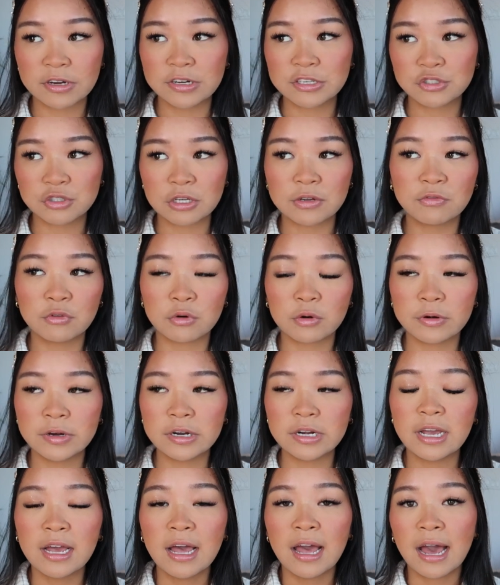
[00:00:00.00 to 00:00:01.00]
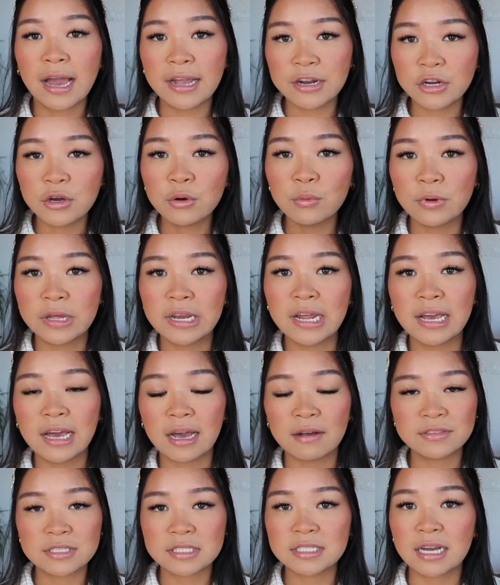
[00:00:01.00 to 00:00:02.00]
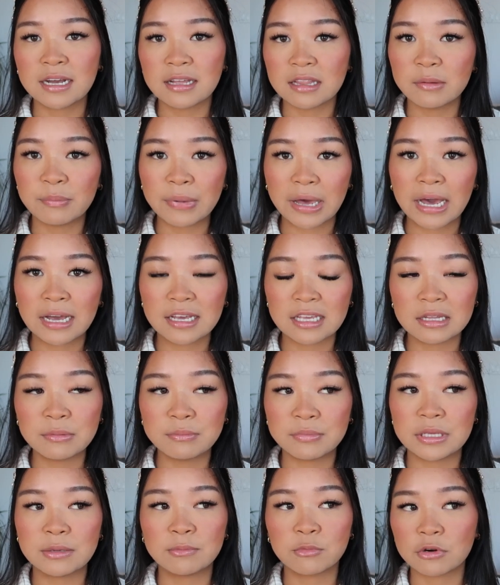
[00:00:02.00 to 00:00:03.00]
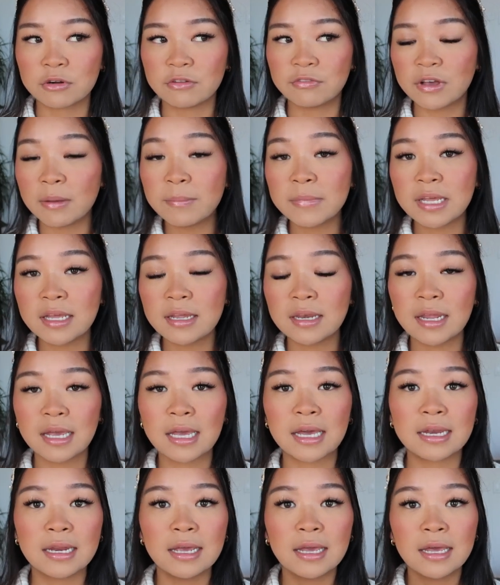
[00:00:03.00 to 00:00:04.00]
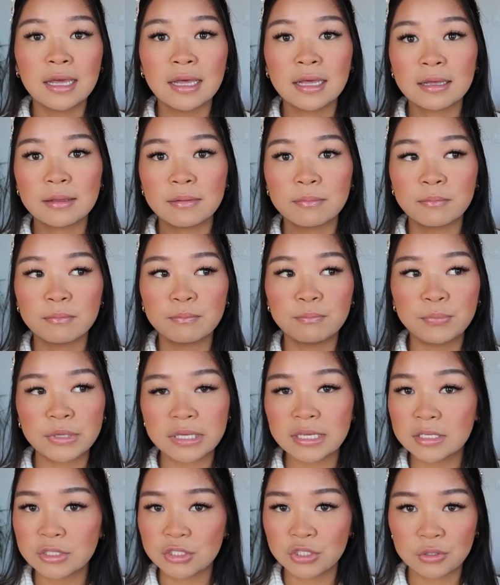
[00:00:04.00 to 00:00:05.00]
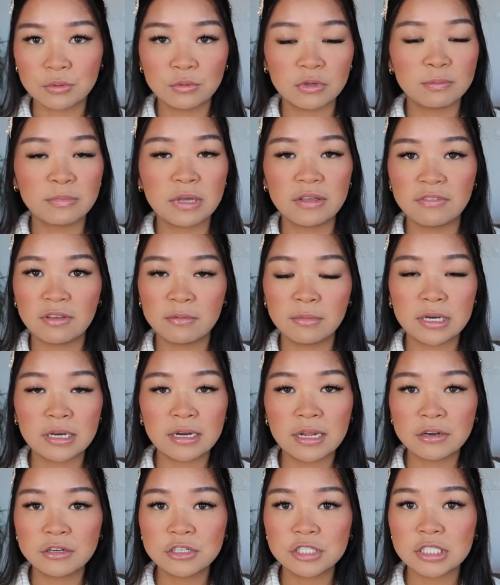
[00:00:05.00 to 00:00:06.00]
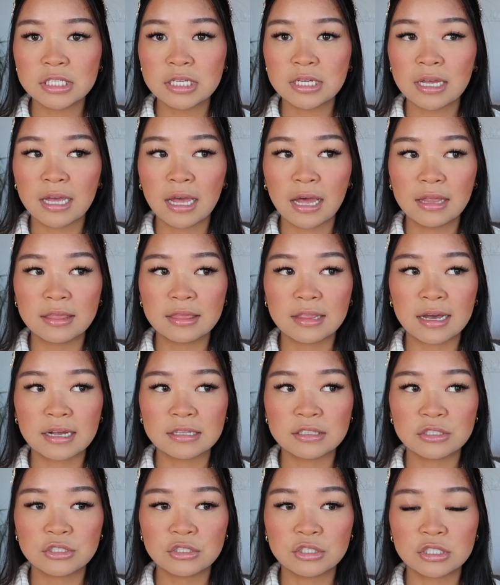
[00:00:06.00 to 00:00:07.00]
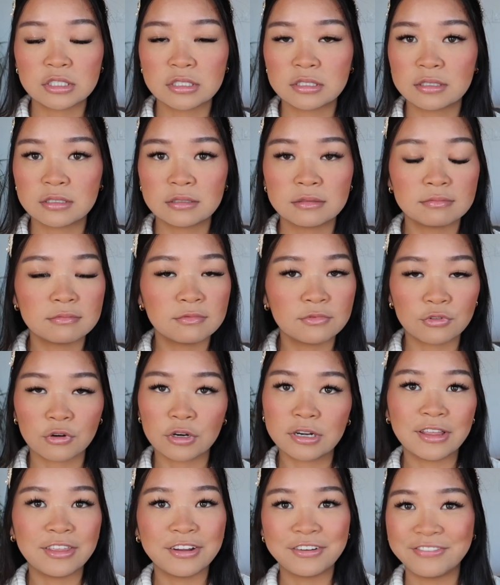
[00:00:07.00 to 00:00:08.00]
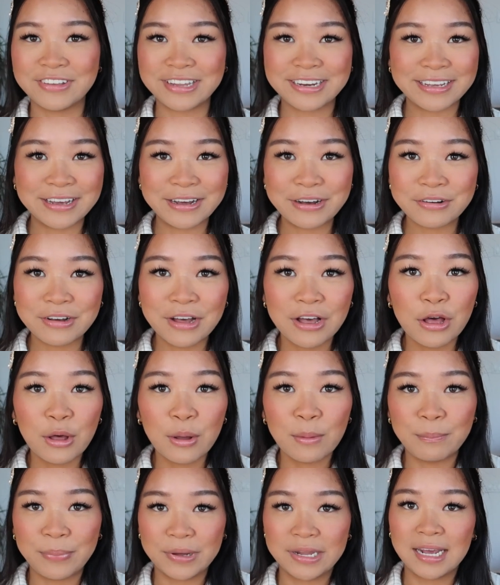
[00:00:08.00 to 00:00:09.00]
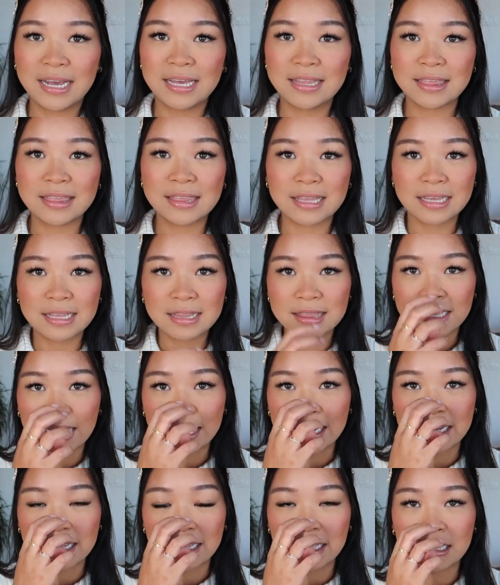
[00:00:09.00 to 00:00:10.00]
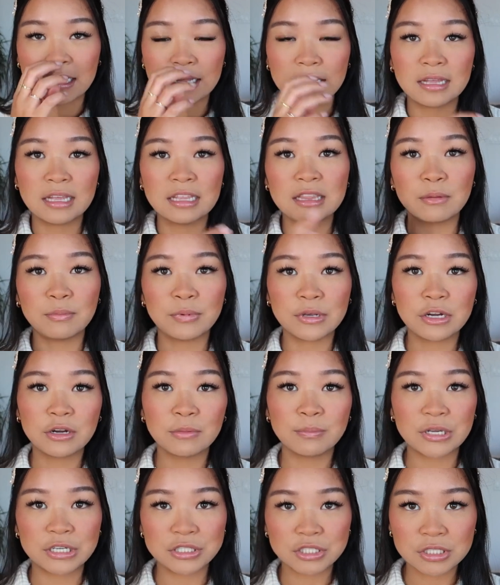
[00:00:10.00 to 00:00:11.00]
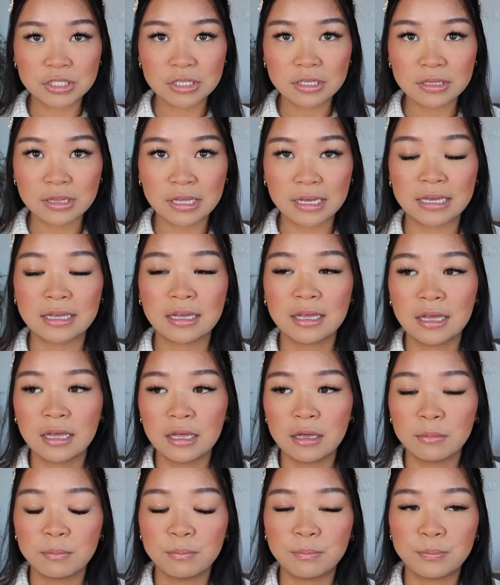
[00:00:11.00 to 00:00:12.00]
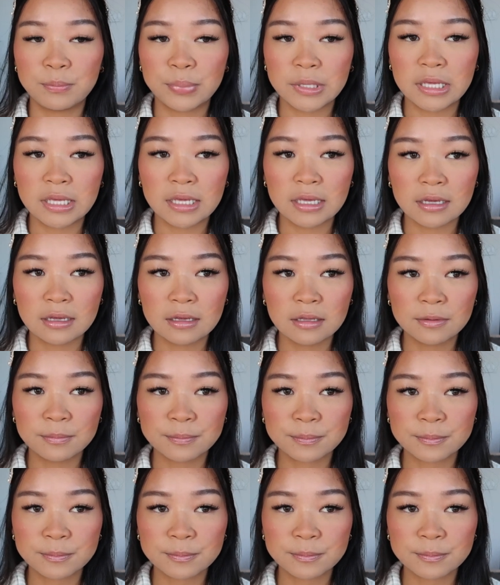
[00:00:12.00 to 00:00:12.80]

straightforward. I know when I have to dial it back and be more feminine and be in tune with my feminine energy, and that's just for another video. But I think that in the bigger picture, like being